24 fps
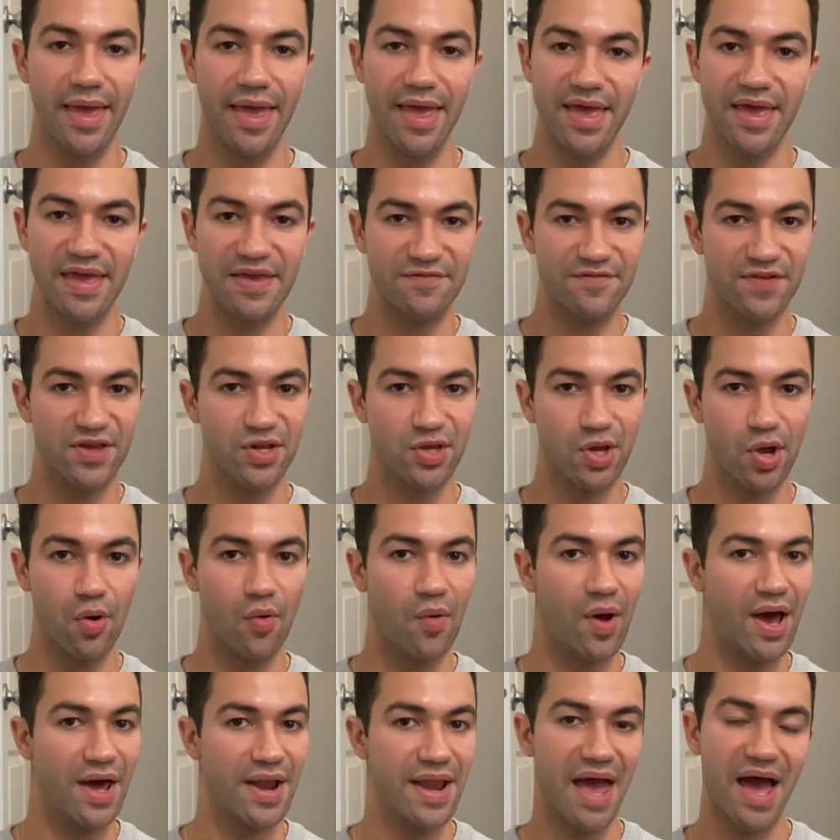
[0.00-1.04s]
a video
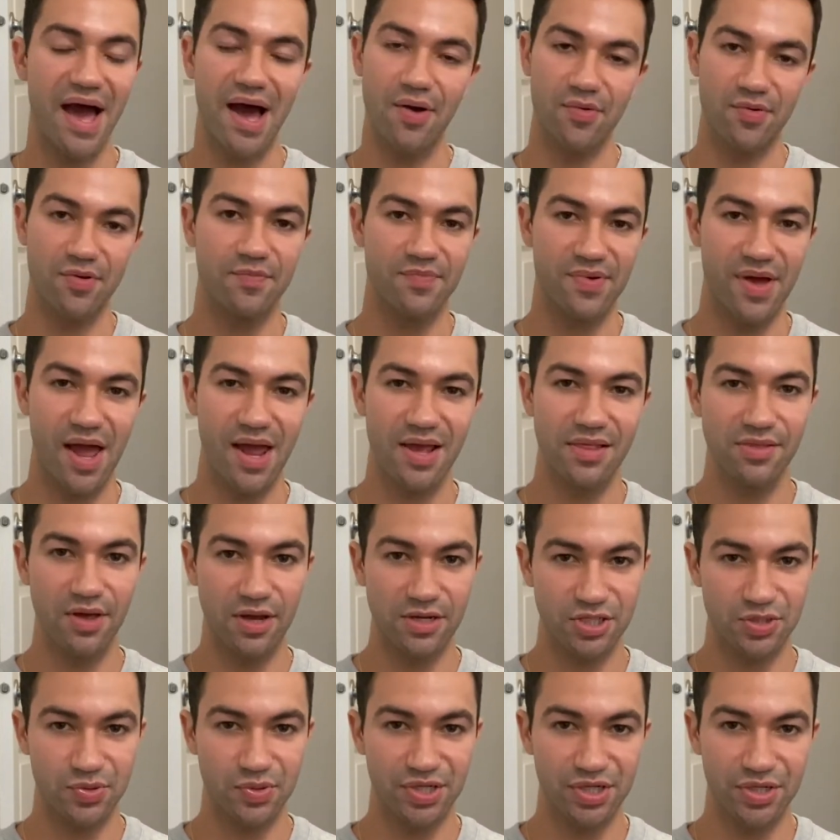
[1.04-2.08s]
on how to buy
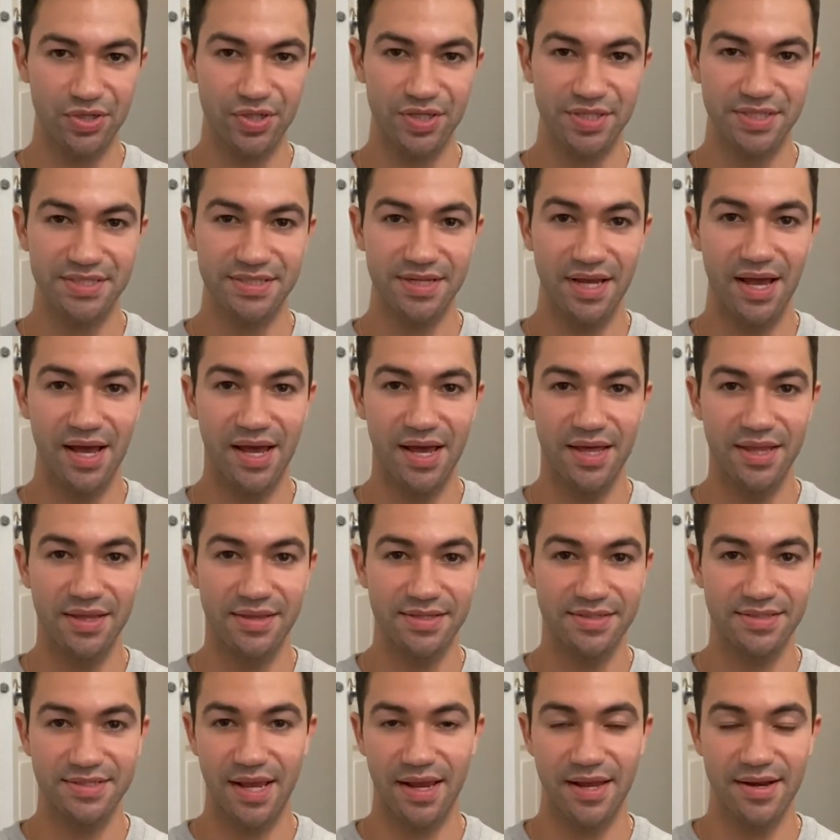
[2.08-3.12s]
luxury goods on the
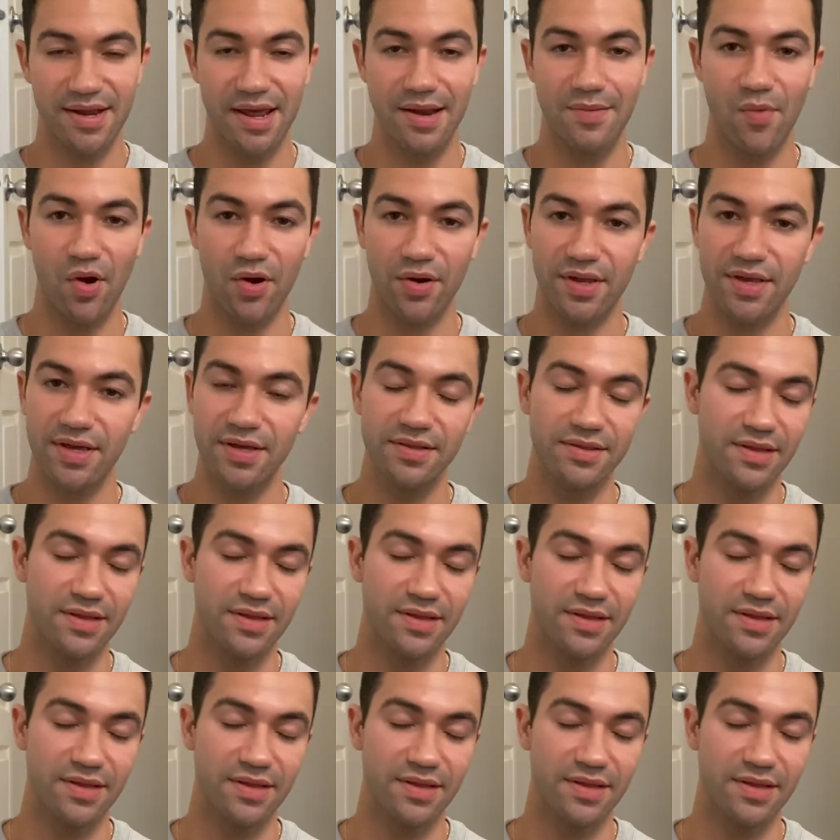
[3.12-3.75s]
secondhand market.